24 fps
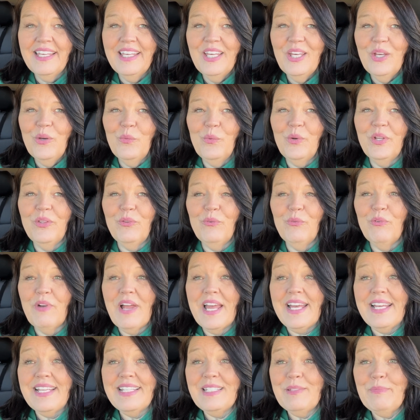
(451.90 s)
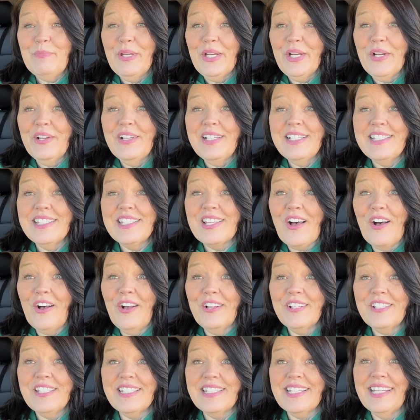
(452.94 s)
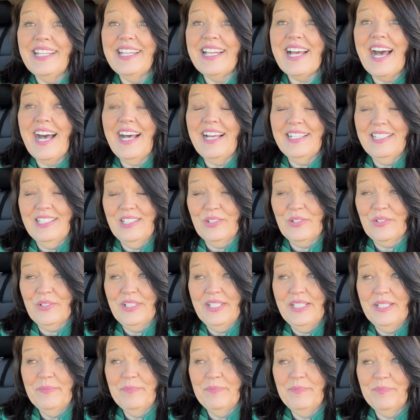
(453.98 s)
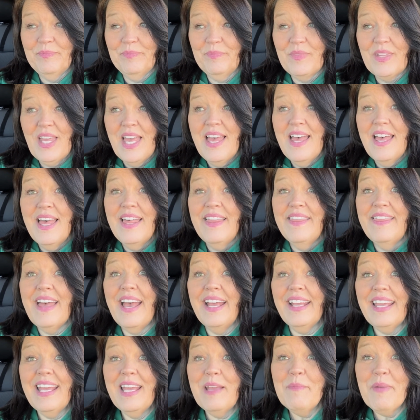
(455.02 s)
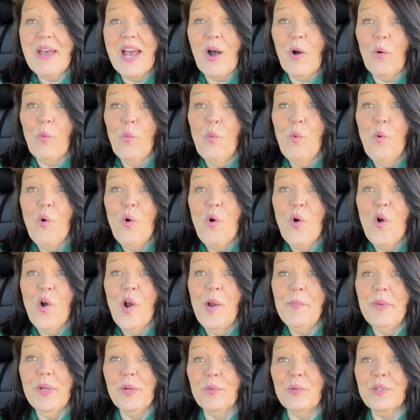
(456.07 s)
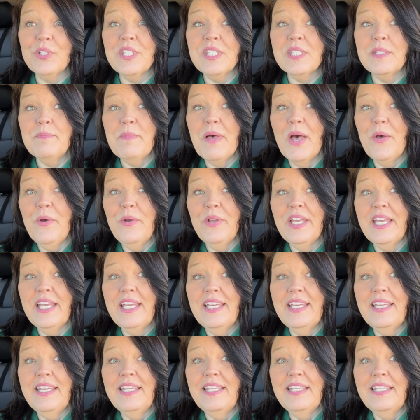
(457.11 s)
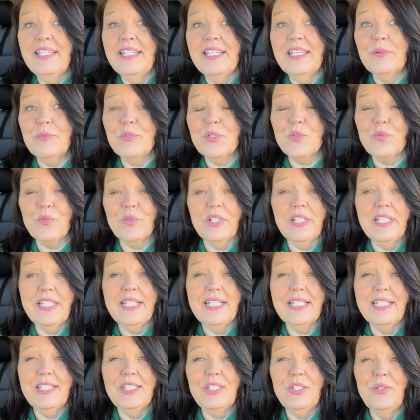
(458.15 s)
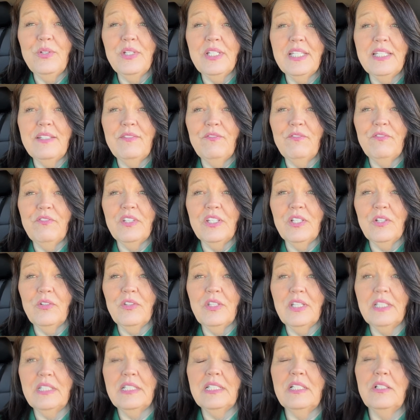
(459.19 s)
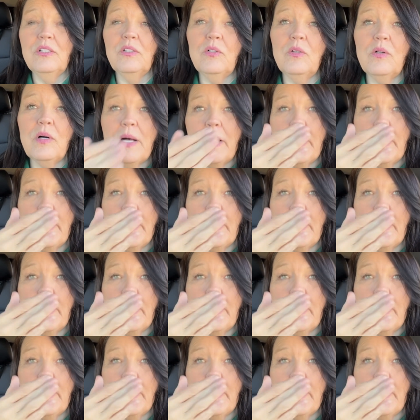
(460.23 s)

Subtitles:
with raspberry sauce and ice cream. That came out warm. It was smoking. It was really good. You could feel the little